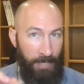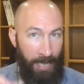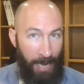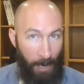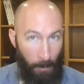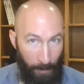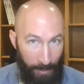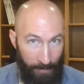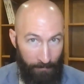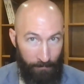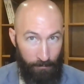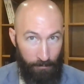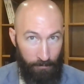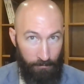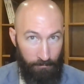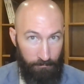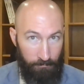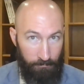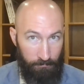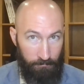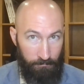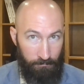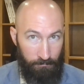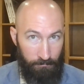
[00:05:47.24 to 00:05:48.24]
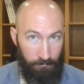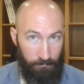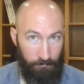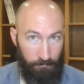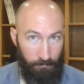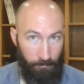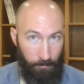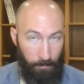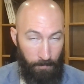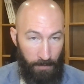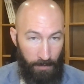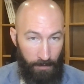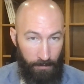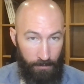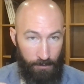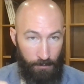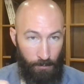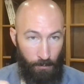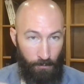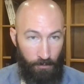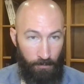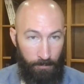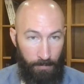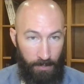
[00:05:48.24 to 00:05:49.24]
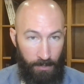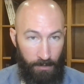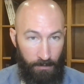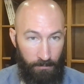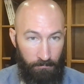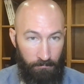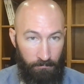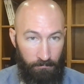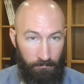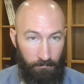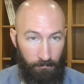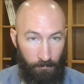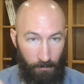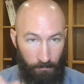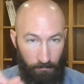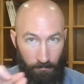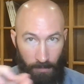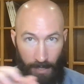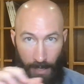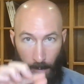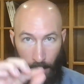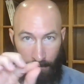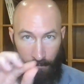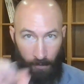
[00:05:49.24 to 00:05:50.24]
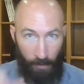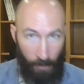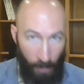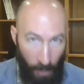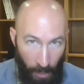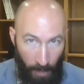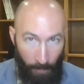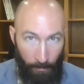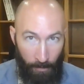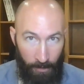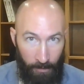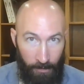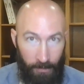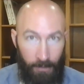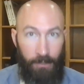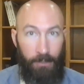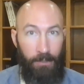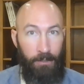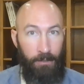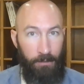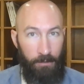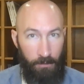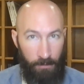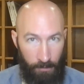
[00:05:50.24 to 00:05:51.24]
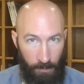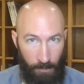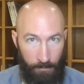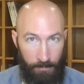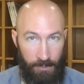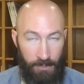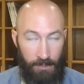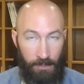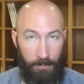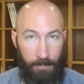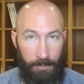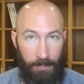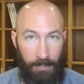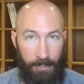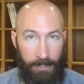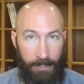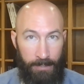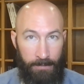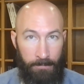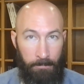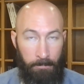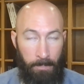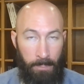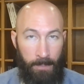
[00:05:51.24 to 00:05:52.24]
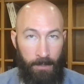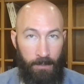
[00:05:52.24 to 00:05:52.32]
However, here's where the big, however, comma comes into play.